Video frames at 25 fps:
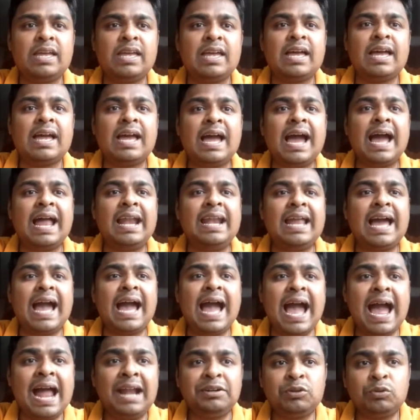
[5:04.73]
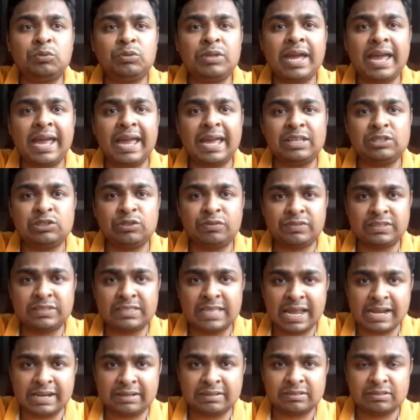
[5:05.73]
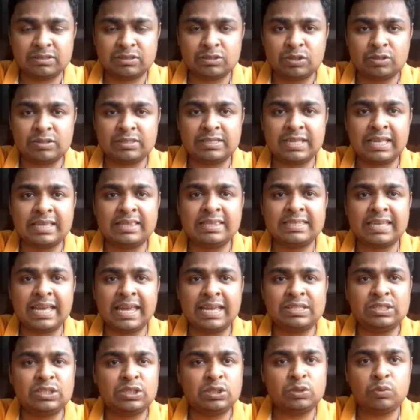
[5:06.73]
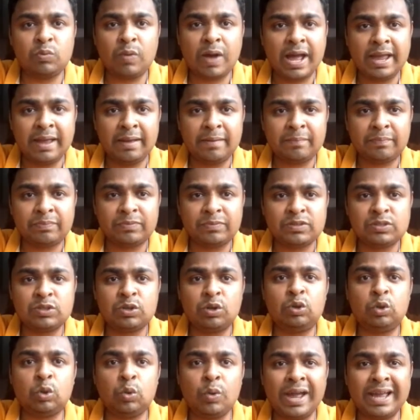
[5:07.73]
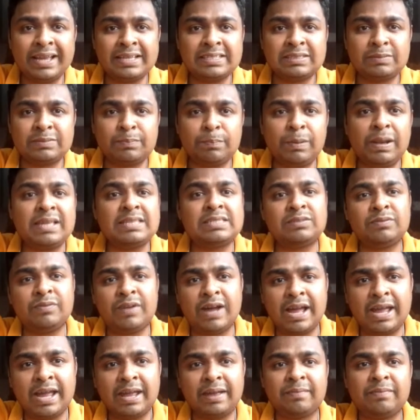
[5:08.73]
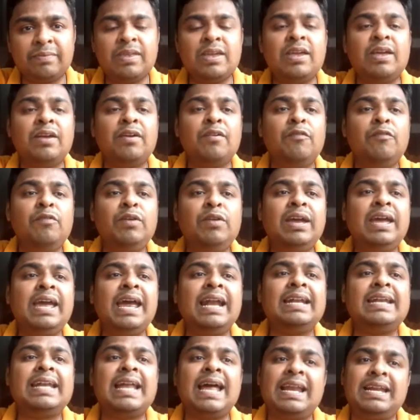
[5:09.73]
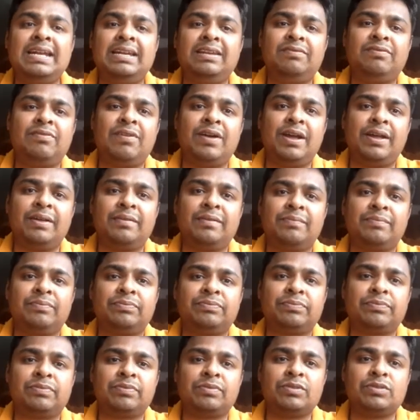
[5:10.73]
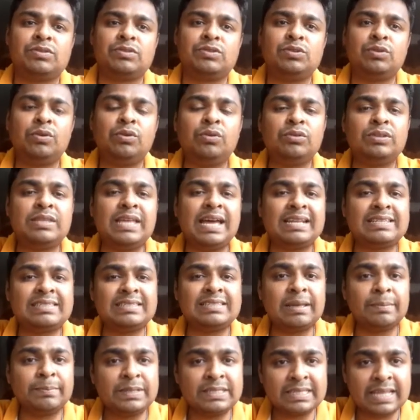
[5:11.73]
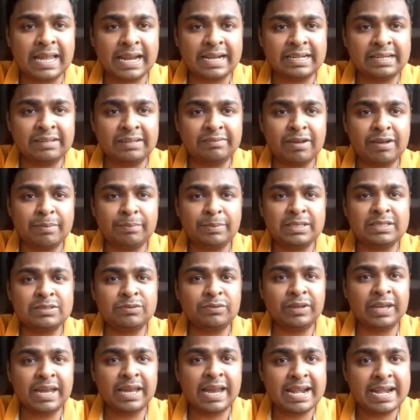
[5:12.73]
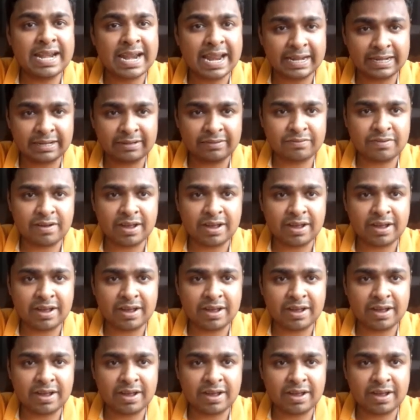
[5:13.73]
And add to the age of son, so son's age is y, so 2x plus y, we get 95. So their sum is 95, means we get 95.